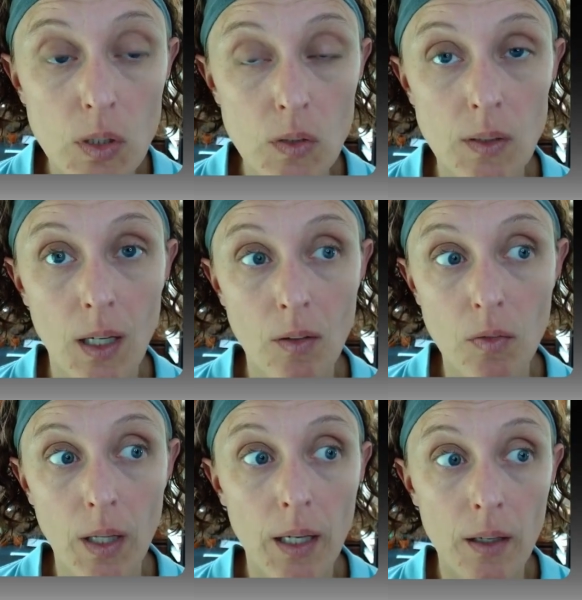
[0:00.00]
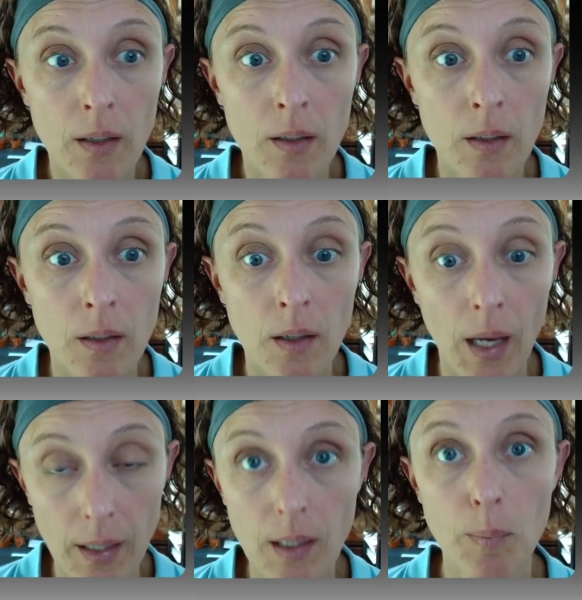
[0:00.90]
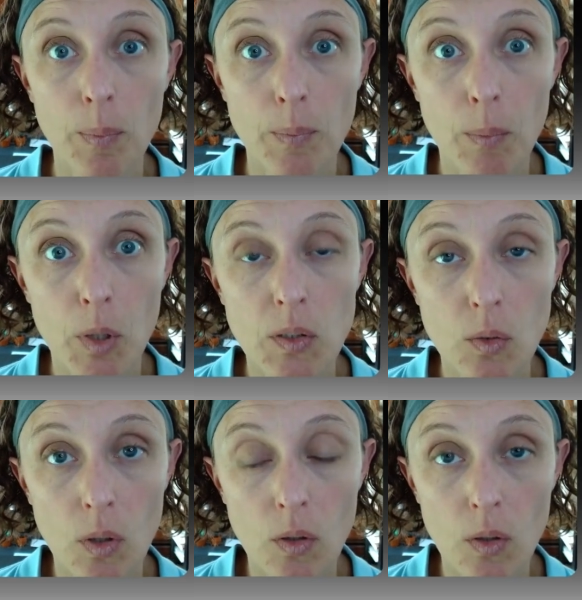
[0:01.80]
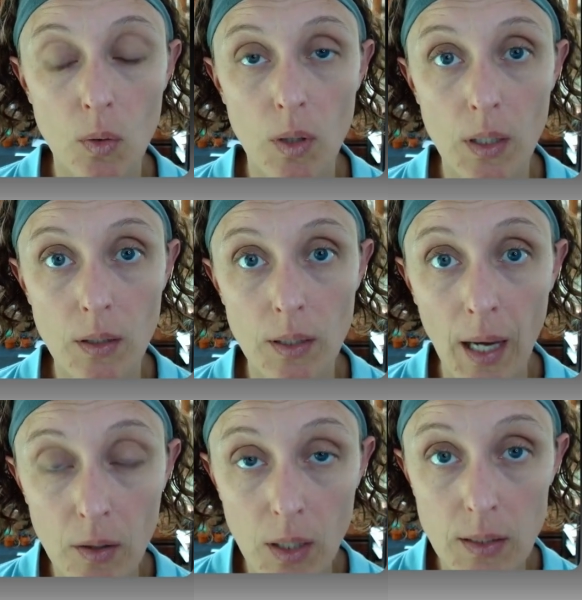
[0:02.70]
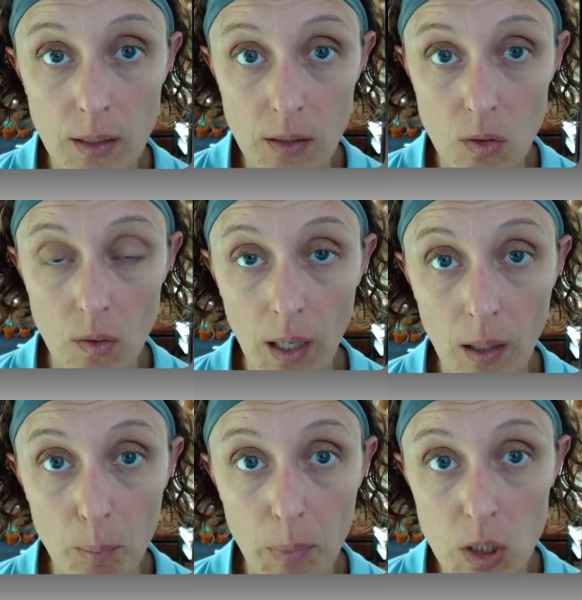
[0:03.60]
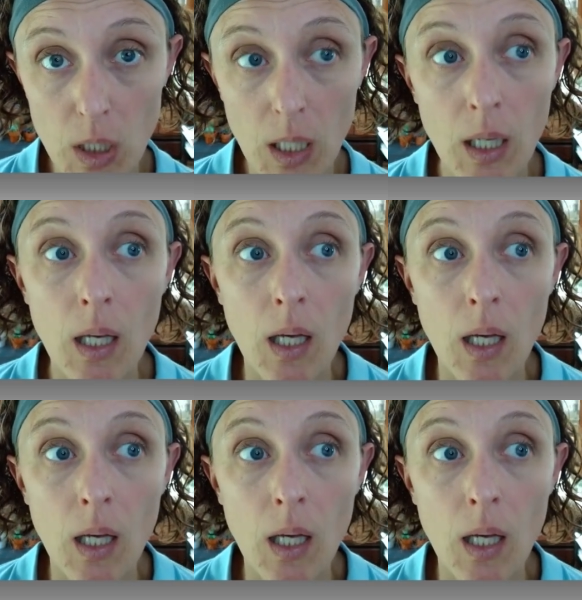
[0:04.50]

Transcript: I just kind of like had to keep the books in order and categorize things so that I could budget.